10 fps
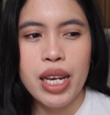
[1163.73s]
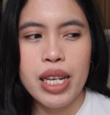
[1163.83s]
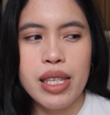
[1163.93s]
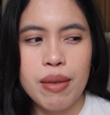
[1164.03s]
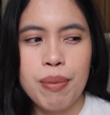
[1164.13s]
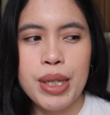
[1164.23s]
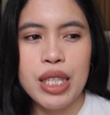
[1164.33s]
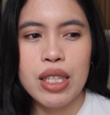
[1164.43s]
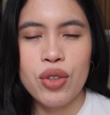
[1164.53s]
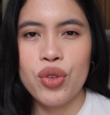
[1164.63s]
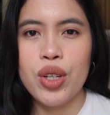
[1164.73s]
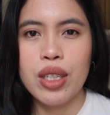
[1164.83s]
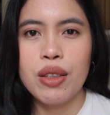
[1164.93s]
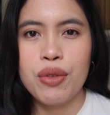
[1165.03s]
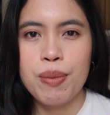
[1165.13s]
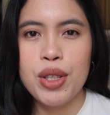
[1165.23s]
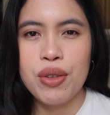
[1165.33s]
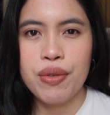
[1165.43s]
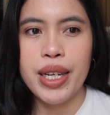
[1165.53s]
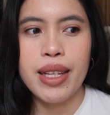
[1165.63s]
it's a bit a struggle for me to
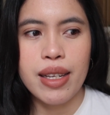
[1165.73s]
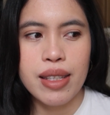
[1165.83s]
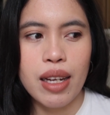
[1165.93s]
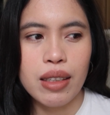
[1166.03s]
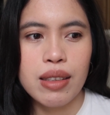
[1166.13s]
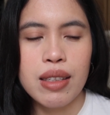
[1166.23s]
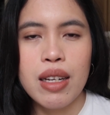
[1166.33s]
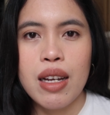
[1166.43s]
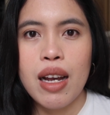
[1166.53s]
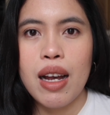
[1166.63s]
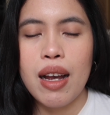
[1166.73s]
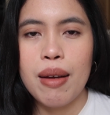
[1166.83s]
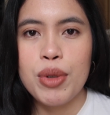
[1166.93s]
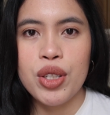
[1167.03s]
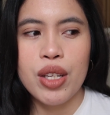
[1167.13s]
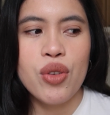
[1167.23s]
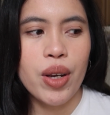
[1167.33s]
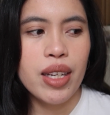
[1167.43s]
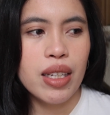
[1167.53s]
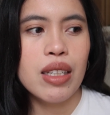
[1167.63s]
find the exact shade, so
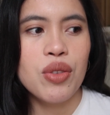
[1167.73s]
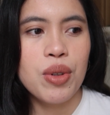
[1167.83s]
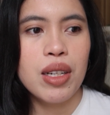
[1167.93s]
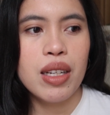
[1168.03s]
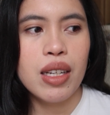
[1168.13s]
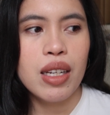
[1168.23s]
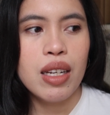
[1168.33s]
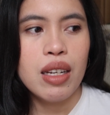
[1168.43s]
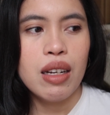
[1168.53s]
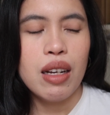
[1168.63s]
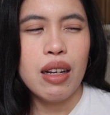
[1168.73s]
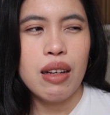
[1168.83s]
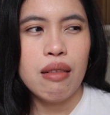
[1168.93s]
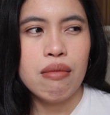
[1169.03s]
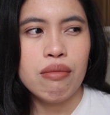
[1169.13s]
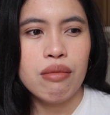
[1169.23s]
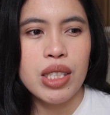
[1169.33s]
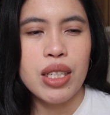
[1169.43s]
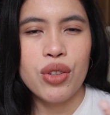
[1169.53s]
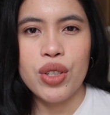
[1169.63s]
I cannot really
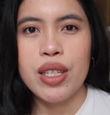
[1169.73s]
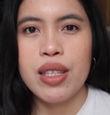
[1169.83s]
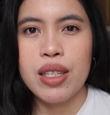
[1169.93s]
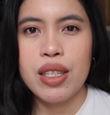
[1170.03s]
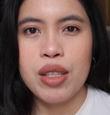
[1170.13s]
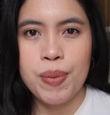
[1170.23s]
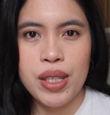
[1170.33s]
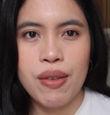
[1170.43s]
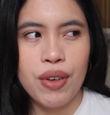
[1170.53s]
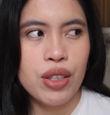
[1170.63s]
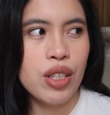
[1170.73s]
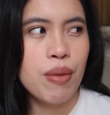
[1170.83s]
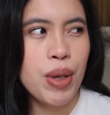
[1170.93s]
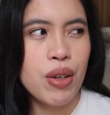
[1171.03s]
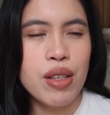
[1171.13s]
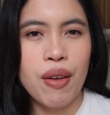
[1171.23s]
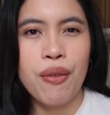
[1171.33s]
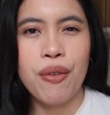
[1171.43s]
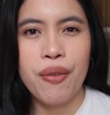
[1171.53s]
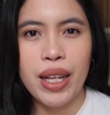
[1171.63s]
suggest a specific shade because I
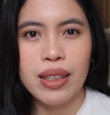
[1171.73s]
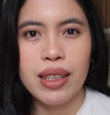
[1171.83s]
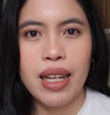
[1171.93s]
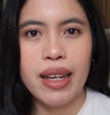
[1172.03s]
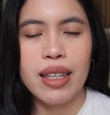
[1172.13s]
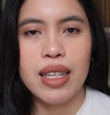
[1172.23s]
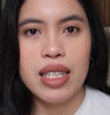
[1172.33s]
felt like